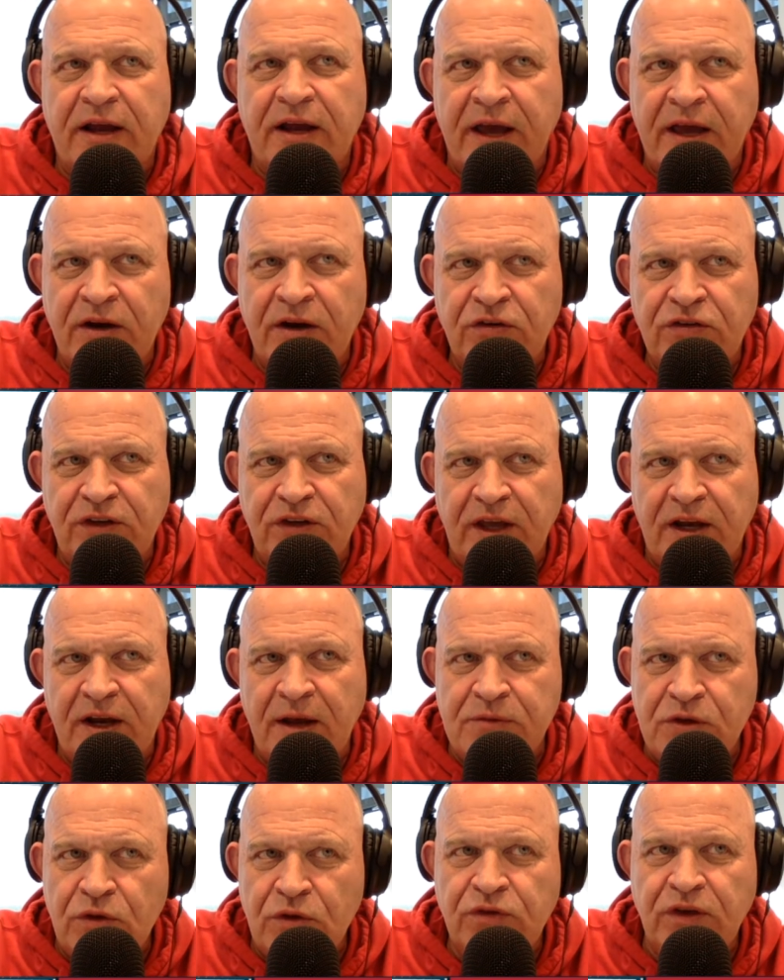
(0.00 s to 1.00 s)
and I understand
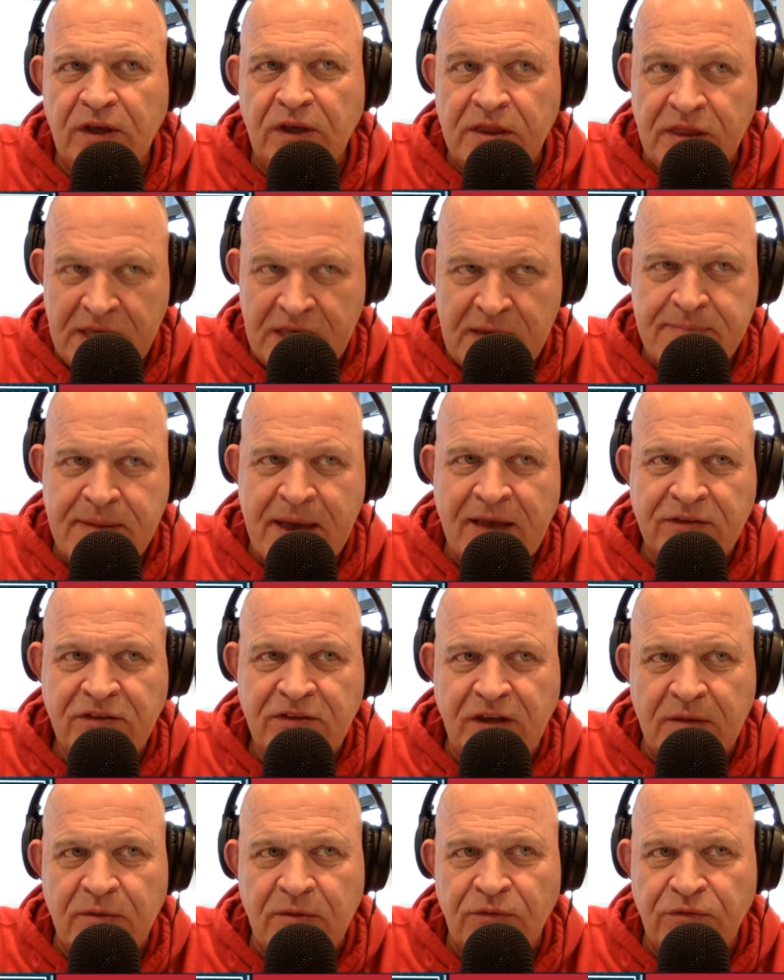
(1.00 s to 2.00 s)
I'm using the best
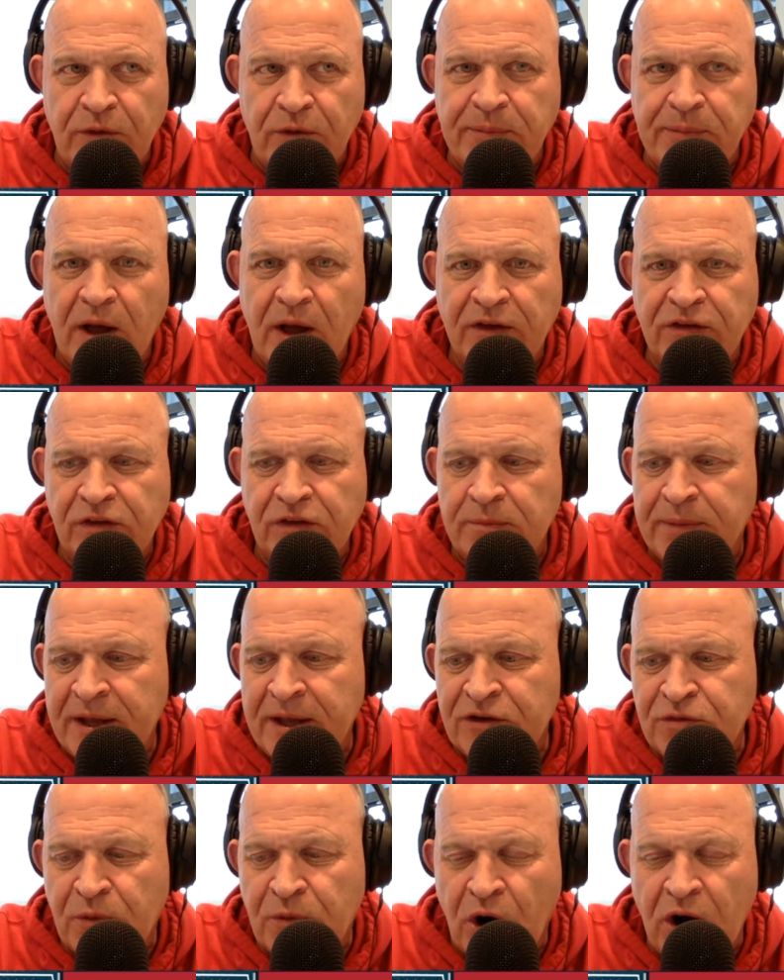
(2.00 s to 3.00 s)
team in football as the
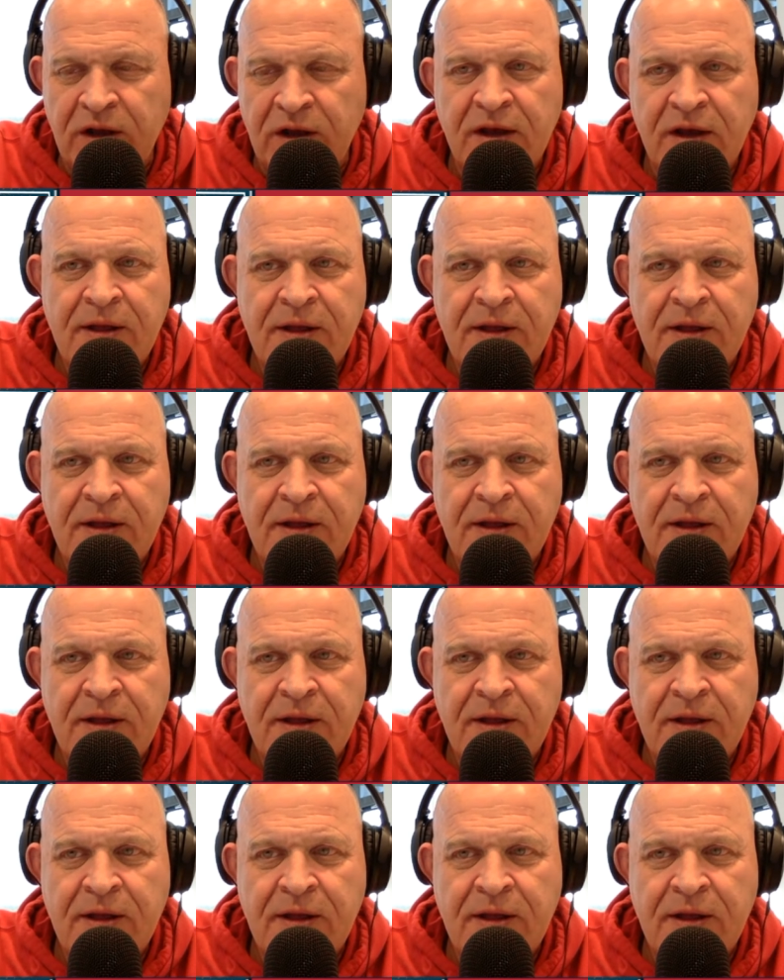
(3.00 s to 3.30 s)
benchmark.